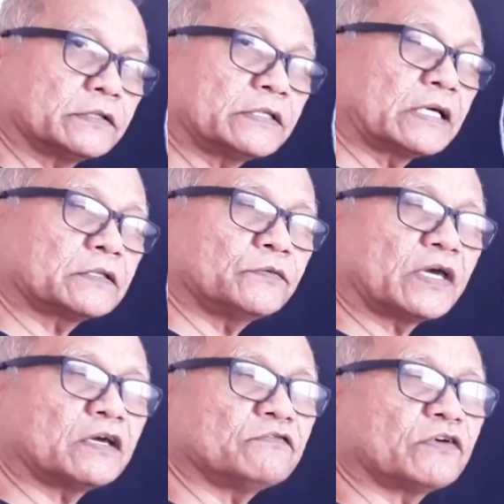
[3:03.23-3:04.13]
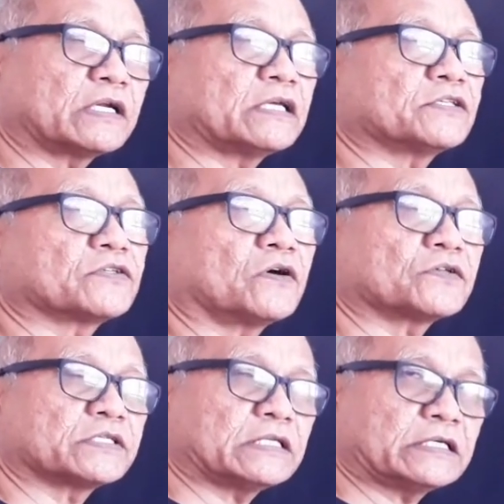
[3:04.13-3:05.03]
that we have an
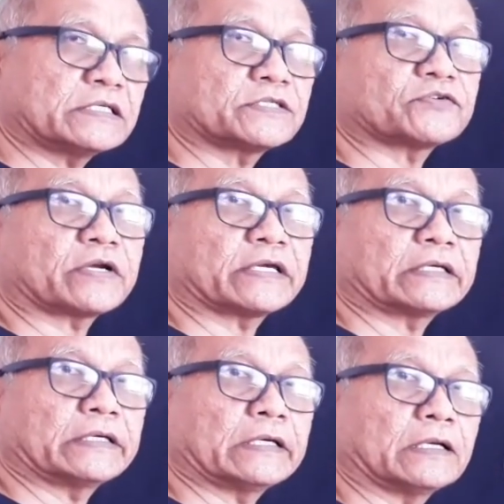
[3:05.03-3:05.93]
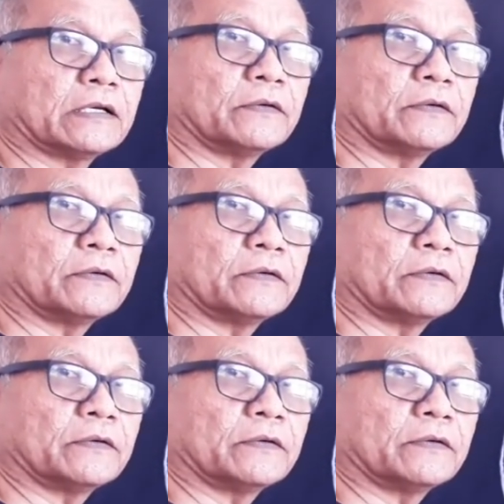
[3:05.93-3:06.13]
isosceles triangle.